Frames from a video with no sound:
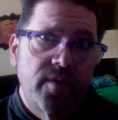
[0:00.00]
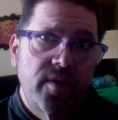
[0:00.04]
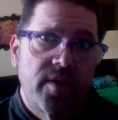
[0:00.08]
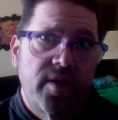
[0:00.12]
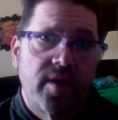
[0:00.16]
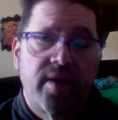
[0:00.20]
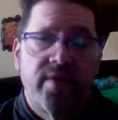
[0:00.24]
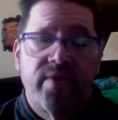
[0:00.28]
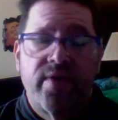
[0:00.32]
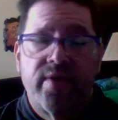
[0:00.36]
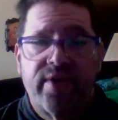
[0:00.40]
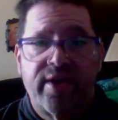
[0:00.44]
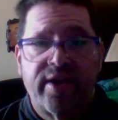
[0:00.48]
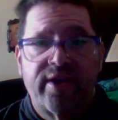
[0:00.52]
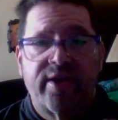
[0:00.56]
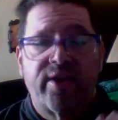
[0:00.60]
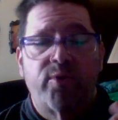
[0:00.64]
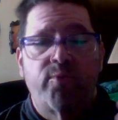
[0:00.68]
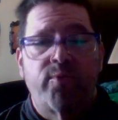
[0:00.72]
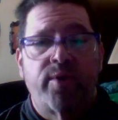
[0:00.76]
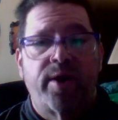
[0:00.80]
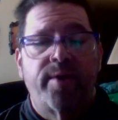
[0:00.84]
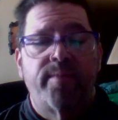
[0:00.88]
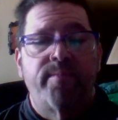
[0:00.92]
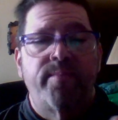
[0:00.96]
and this is
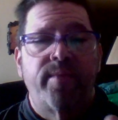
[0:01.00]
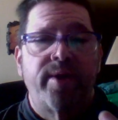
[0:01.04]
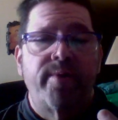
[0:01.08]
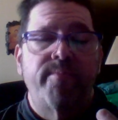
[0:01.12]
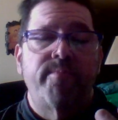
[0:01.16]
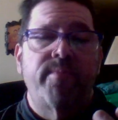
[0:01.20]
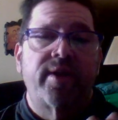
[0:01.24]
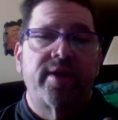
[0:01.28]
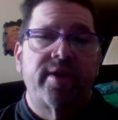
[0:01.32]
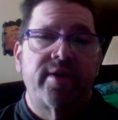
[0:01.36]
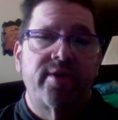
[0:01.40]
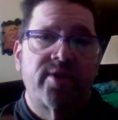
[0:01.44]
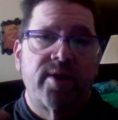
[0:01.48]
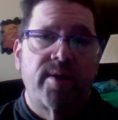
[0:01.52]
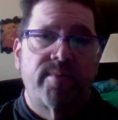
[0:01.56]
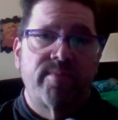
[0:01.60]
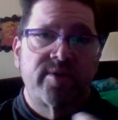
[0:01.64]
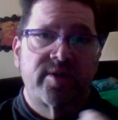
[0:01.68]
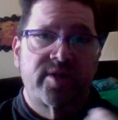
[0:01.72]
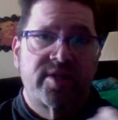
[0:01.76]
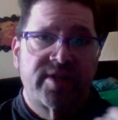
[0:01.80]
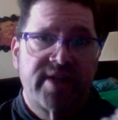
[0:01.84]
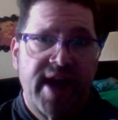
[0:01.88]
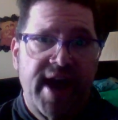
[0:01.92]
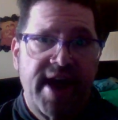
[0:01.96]
what I mean by the double
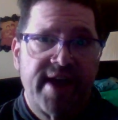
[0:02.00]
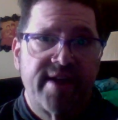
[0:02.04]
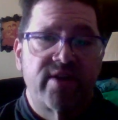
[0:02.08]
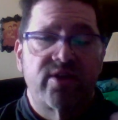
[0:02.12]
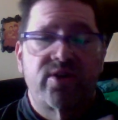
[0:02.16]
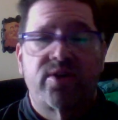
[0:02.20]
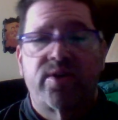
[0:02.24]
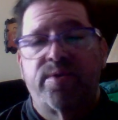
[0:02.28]
standards